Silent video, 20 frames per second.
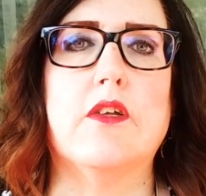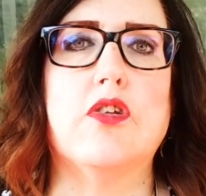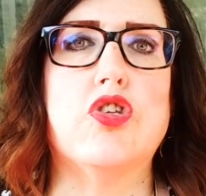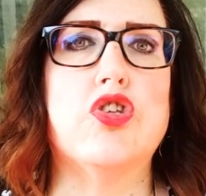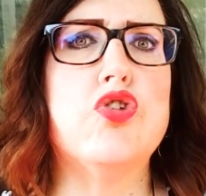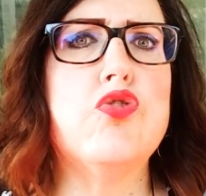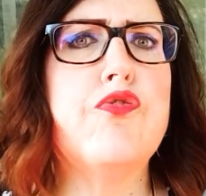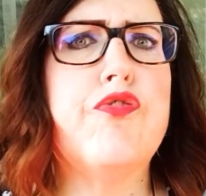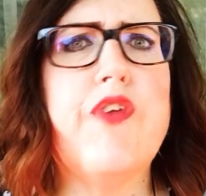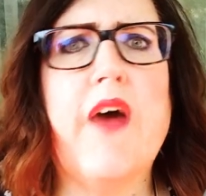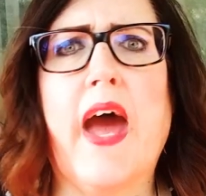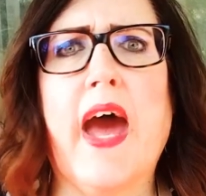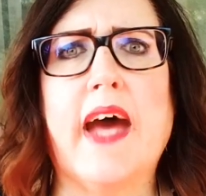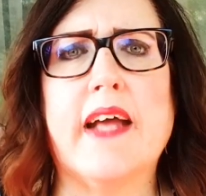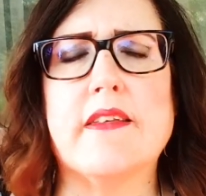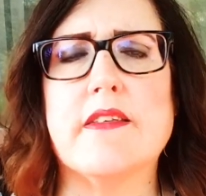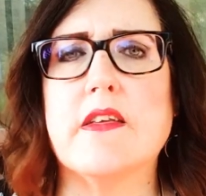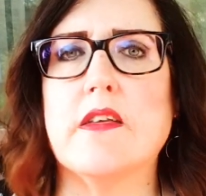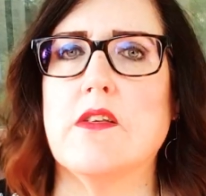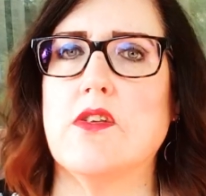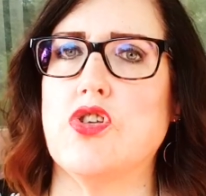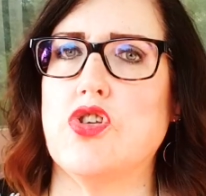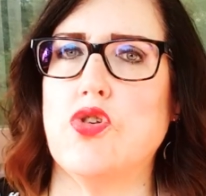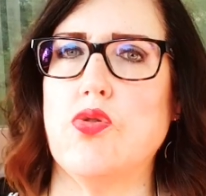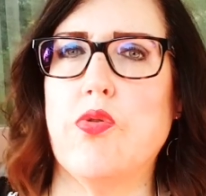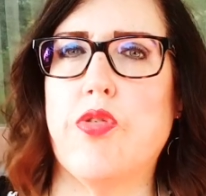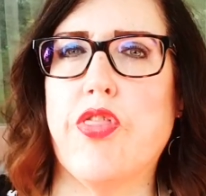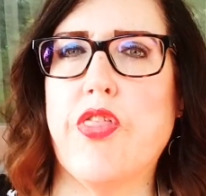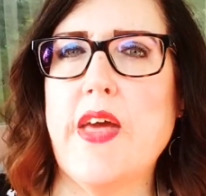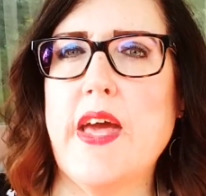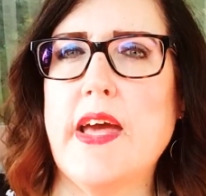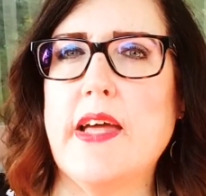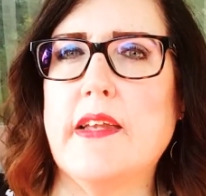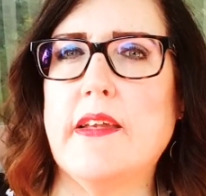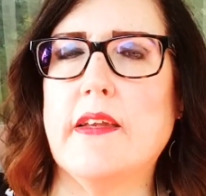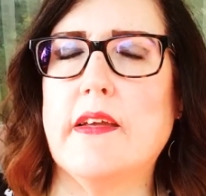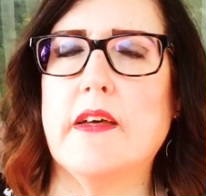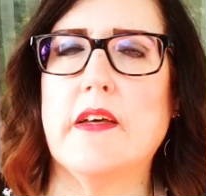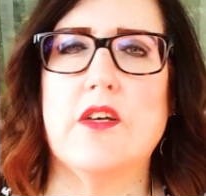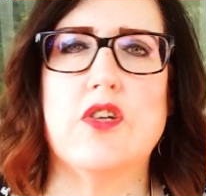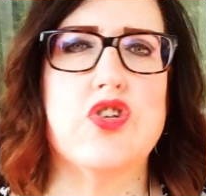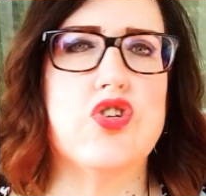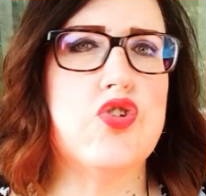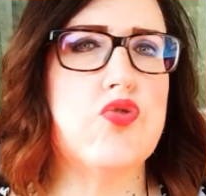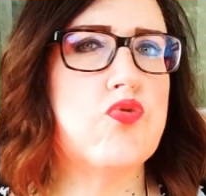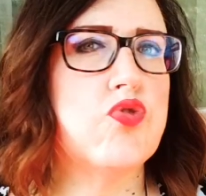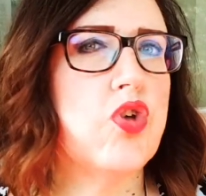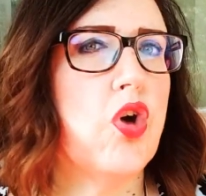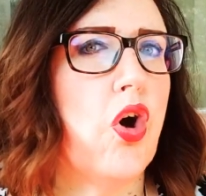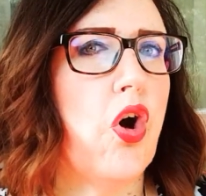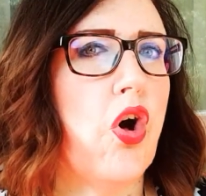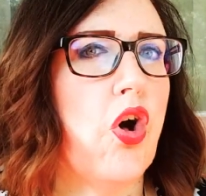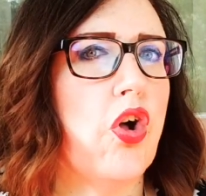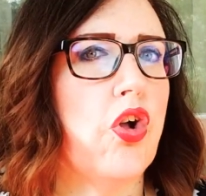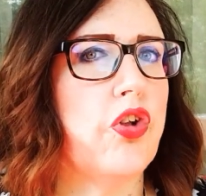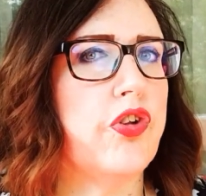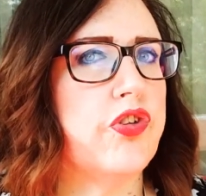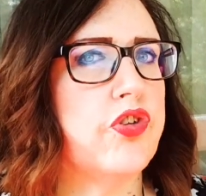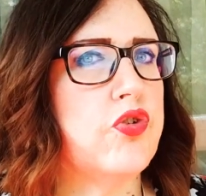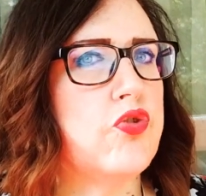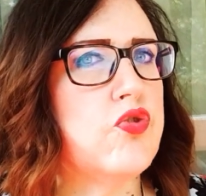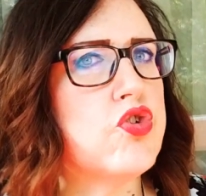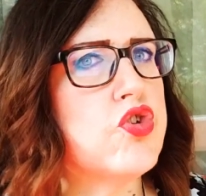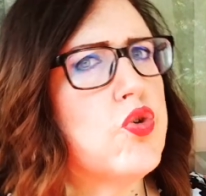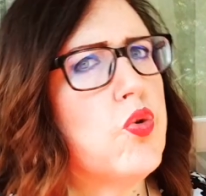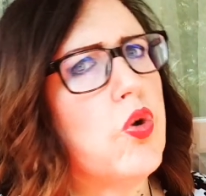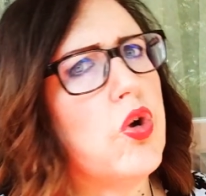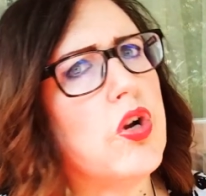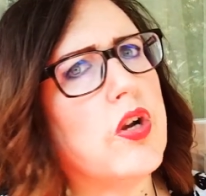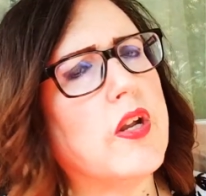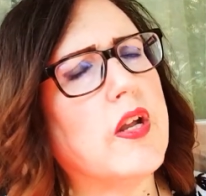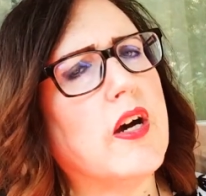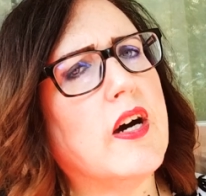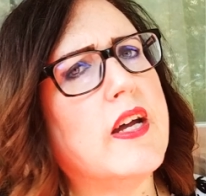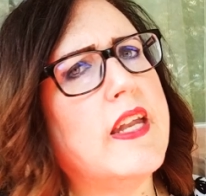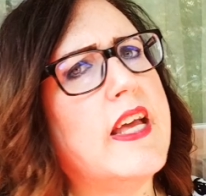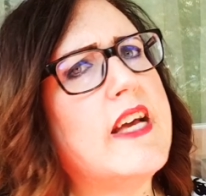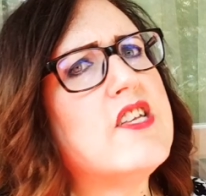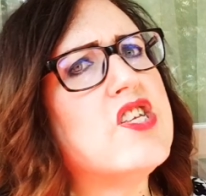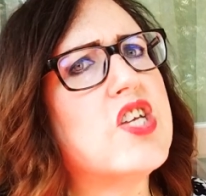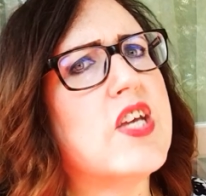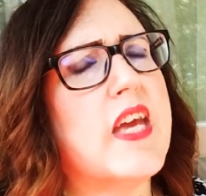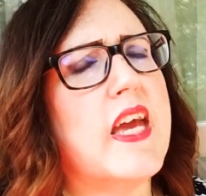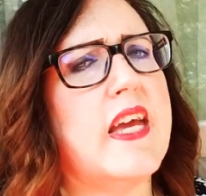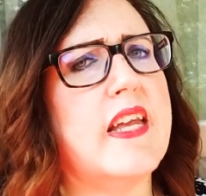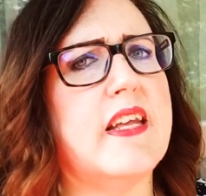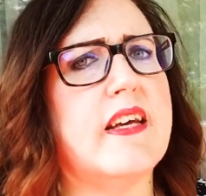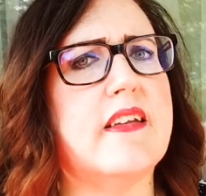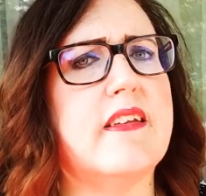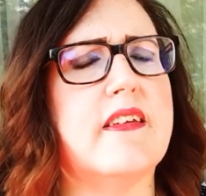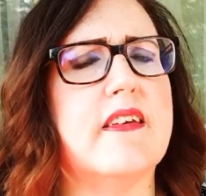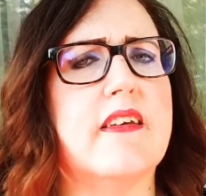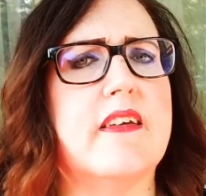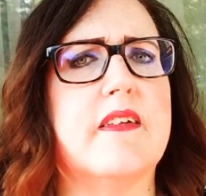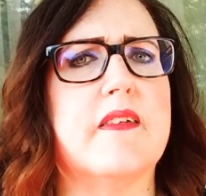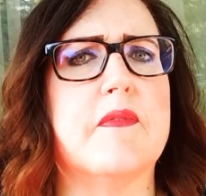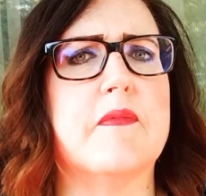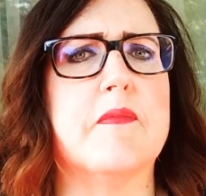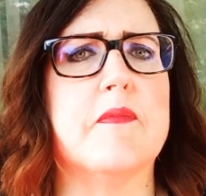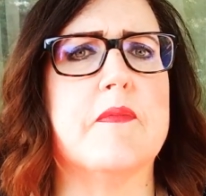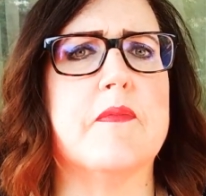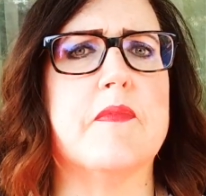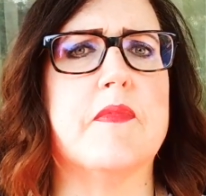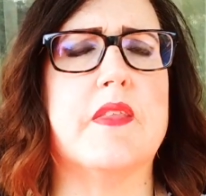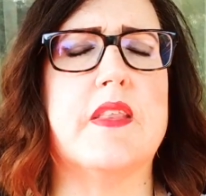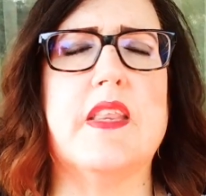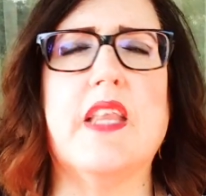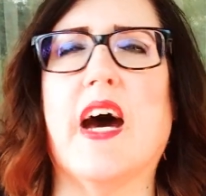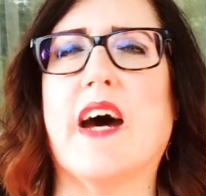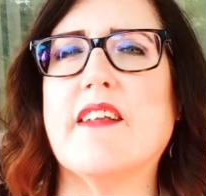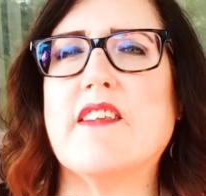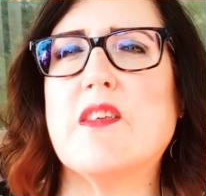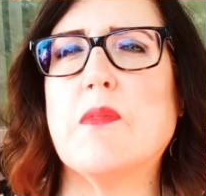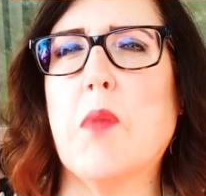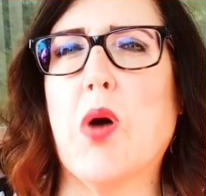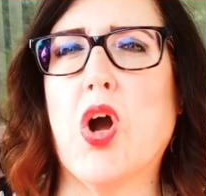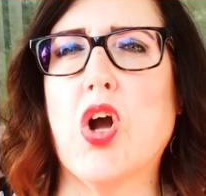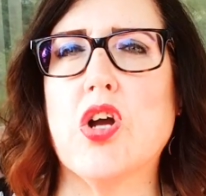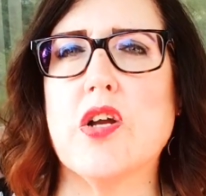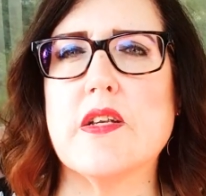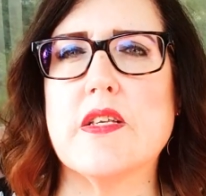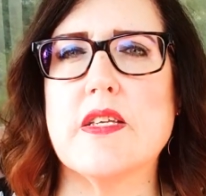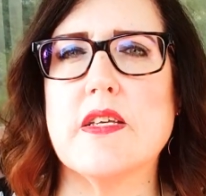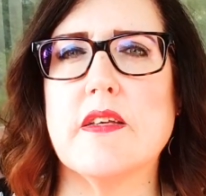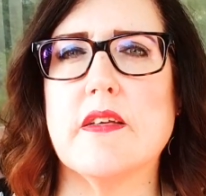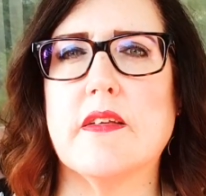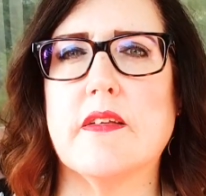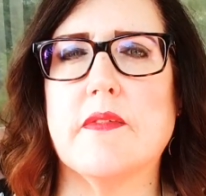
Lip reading: Too fat, too thin, too tall, too short, uneducated, not smart.